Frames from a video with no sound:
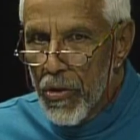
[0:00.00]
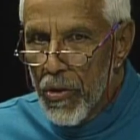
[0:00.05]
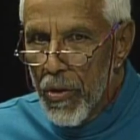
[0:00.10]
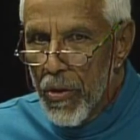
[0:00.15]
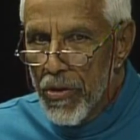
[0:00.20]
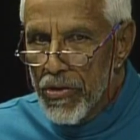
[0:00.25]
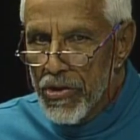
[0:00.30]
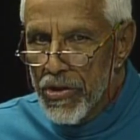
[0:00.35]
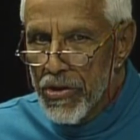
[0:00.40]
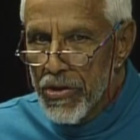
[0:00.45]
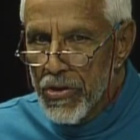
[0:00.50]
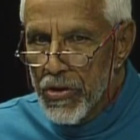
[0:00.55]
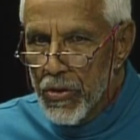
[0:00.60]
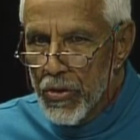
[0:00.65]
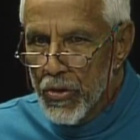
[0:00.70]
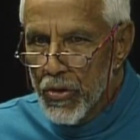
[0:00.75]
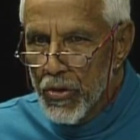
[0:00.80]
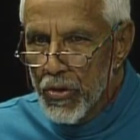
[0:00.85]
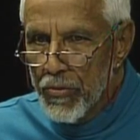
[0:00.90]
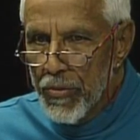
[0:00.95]
goes in
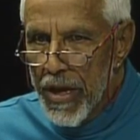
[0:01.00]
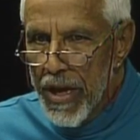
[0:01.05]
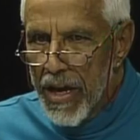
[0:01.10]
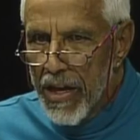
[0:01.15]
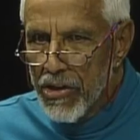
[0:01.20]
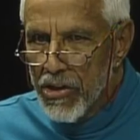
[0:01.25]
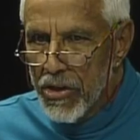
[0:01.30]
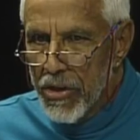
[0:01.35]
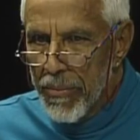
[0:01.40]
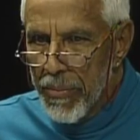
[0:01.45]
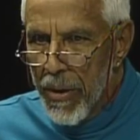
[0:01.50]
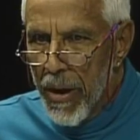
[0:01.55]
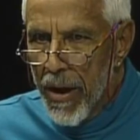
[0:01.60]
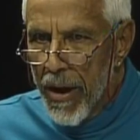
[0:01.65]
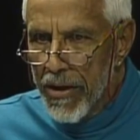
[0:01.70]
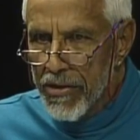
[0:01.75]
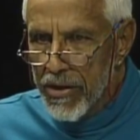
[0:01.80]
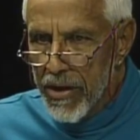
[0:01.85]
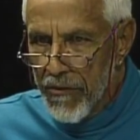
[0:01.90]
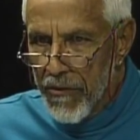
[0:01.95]
two major
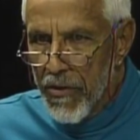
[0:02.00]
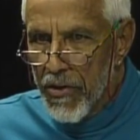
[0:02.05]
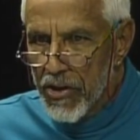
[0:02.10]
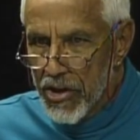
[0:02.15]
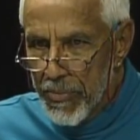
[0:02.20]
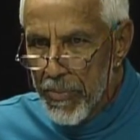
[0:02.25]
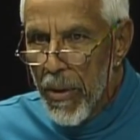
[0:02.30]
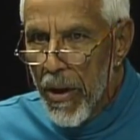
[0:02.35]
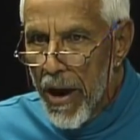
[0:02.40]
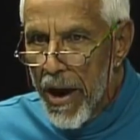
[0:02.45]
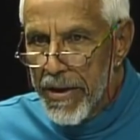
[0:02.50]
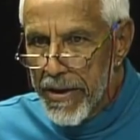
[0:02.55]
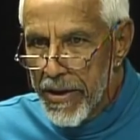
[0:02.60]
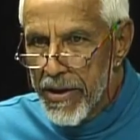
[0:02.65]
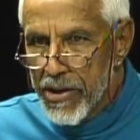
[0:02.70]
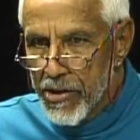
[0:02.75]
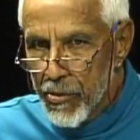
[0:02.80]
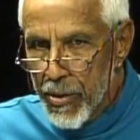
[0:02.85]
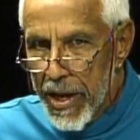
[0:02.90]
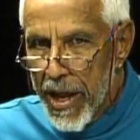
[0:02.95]
parts. The first part
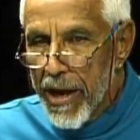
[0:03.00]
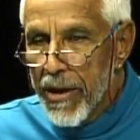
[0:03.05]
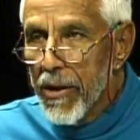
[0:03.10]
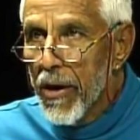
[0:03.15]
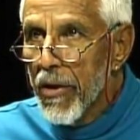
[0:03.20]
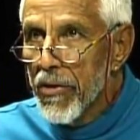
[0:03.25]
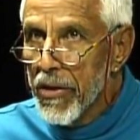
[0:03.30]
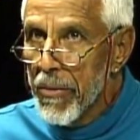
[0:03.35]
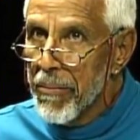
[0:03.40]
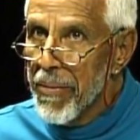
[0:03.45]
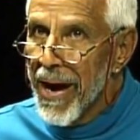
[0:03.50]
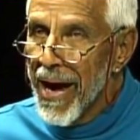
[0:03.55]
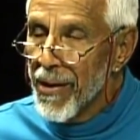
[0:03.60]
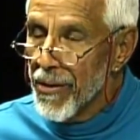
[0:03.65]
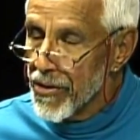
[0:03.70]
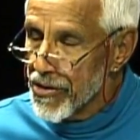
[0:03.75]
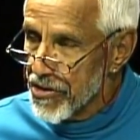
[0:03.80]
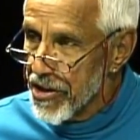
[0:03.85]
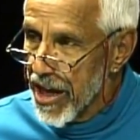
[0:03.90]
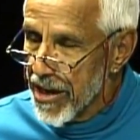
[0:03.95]
is what I call the
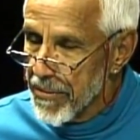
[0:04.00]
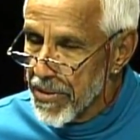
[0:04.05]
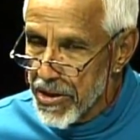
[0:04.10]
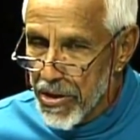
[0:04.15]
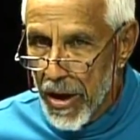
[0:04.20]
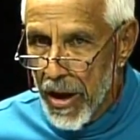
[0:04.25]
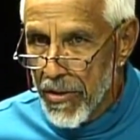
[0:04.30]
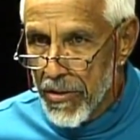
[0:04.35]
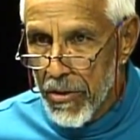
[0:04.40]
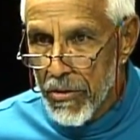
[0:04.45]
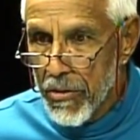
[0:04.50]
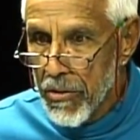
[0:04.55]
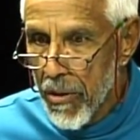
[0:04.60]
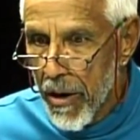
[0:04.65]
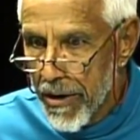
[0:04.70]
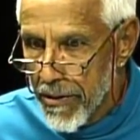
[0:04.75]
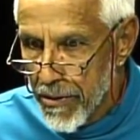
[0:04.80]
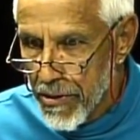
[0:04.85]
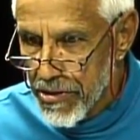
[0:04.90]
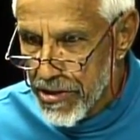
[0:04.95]
bio segment or the Who
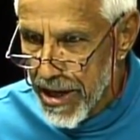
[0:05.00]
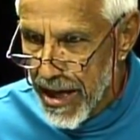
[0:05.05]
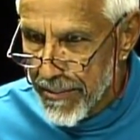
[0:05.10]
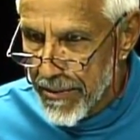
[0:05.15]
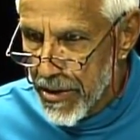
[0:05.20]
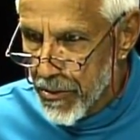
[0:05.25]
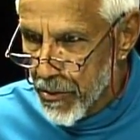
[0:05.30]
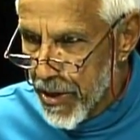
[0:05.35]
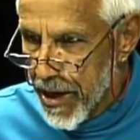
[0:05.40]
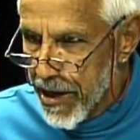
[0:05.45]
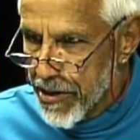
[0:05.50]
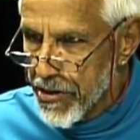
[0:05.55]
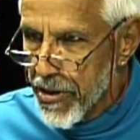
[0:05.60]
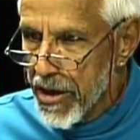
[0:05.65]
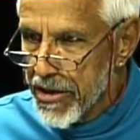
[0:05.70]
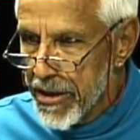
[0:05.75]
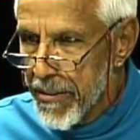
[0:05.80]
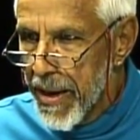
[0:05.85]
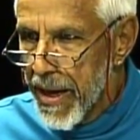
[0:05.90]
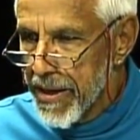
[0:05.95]
Are You segment, where I
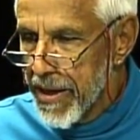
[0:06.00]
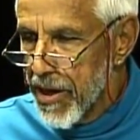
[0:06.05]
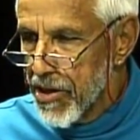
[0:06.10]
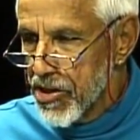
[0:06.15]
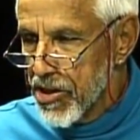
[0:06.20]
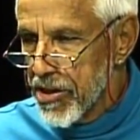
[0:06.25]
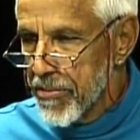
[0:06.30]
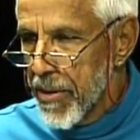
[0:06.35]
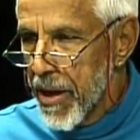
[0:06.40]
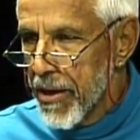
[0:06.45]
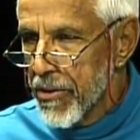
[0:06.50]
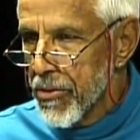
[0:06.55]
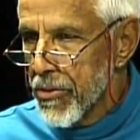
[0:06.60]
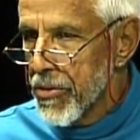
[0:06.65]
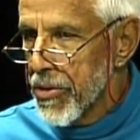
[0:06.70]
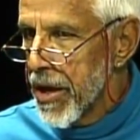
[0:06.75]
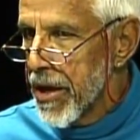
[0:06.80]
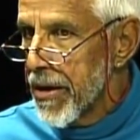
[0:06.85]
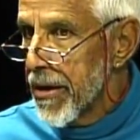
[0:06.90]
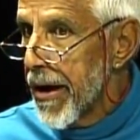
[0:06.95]
talk to my guests about
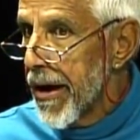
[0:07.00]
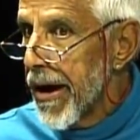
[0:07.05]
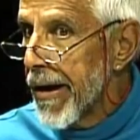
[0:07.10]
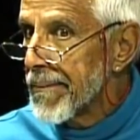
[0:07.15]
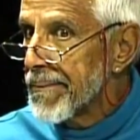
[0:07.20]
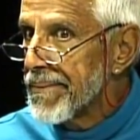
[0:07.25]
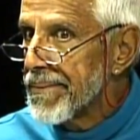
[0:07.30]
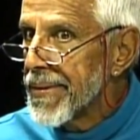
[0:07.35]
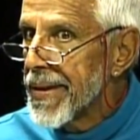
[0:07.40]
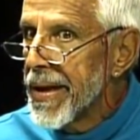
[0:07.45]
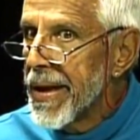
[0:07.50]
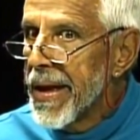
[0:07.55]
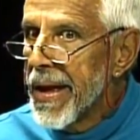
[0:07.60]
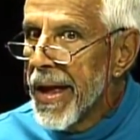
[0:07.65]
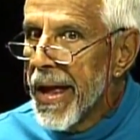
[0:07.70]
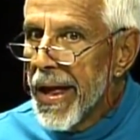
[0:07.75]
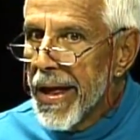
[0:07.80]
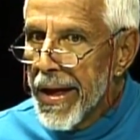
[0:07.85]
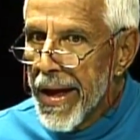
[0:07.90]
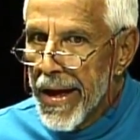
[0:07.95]
who they are,
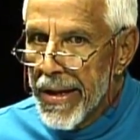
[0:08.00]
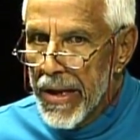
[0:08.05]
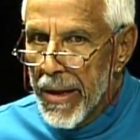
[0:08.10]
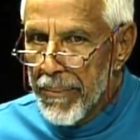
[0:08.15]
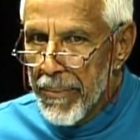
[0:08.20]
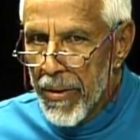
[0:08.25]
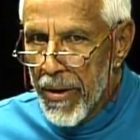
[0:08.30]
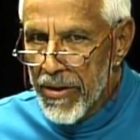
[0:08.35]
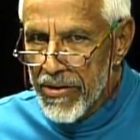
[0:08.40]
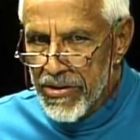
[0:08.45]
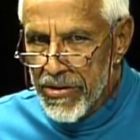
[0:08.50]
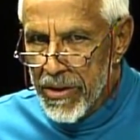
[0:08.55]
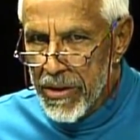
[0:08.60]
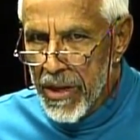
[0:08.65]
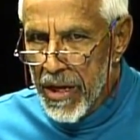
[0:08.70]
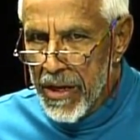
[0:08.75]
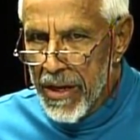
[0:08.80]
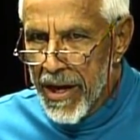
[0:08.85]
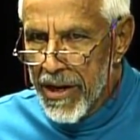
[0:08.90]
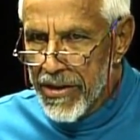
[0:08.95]
kind of
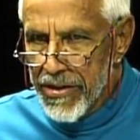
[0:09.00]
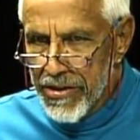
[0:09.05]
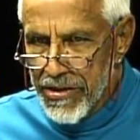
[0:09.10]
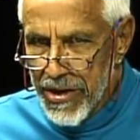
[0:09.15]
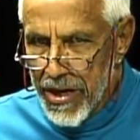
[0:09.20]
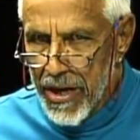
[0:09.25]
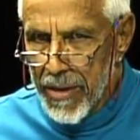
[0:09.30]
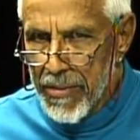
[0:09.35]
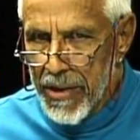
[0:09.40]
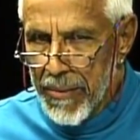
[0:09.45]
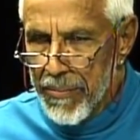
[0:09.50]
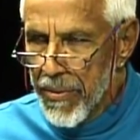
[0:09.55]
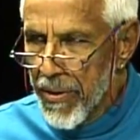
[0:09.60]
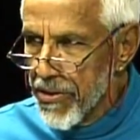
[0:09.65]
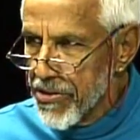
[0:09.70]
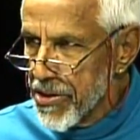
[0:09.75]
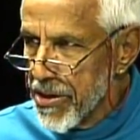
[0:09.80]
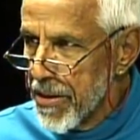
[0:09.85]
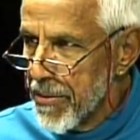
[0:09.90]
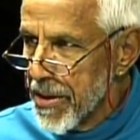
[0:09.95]
personally, not terribly
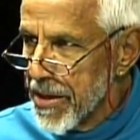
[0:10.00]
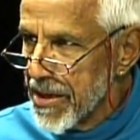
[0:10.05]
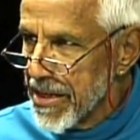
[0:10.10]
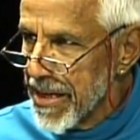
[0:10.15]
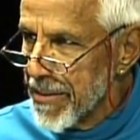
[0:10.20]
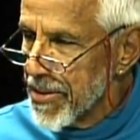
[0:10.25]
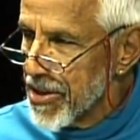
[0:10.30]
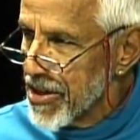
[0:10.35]
personally, because I'm a